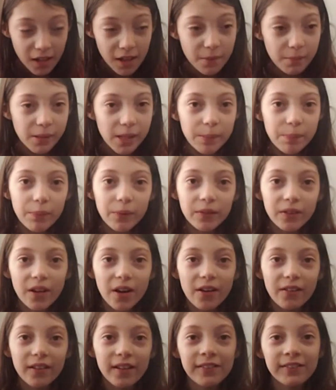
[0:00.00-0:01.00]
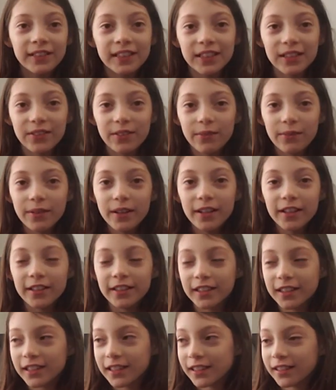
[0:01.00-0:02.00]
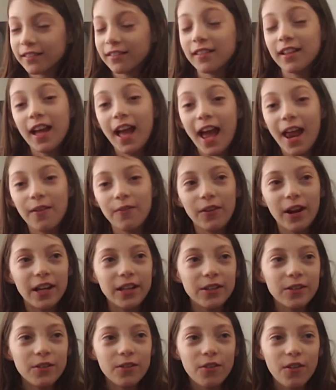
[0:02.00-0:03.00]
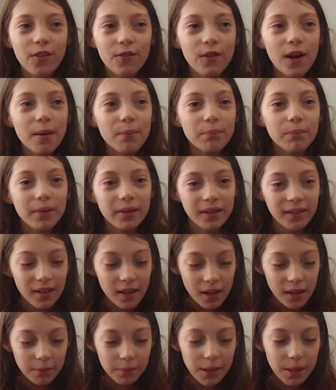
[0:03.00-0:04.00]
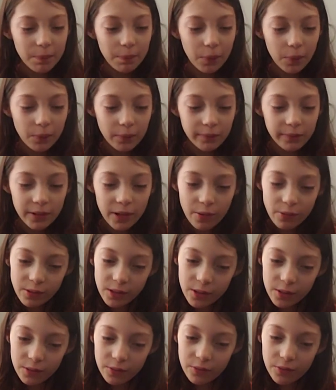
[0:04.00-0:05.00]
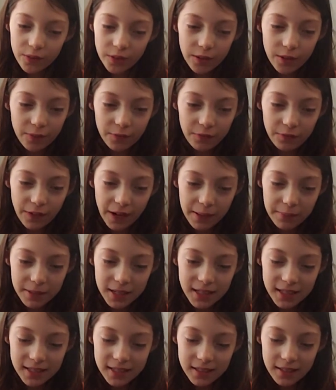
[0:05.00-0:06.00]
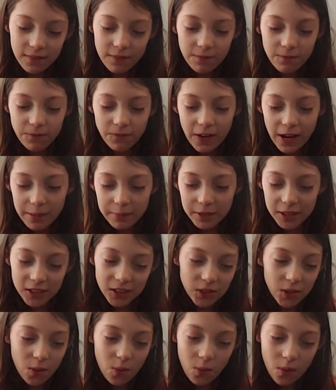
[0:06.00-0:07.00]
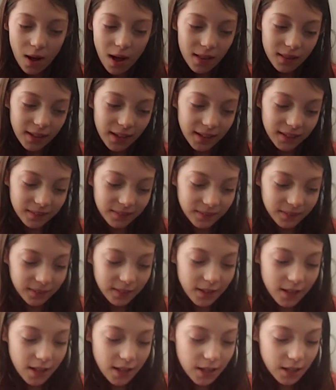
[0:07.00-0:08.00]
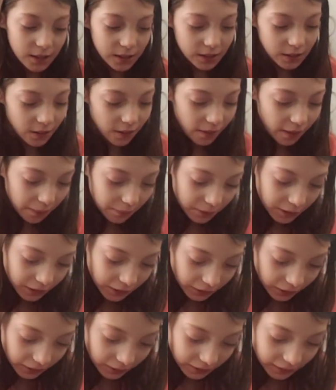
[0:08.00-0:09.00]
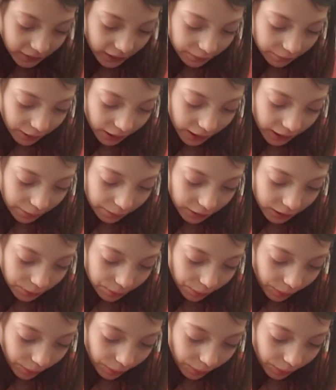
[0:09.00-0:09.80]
people know it was your work. And when you grow up, people will know you for your famous koala. So I'm just going to sign my name at the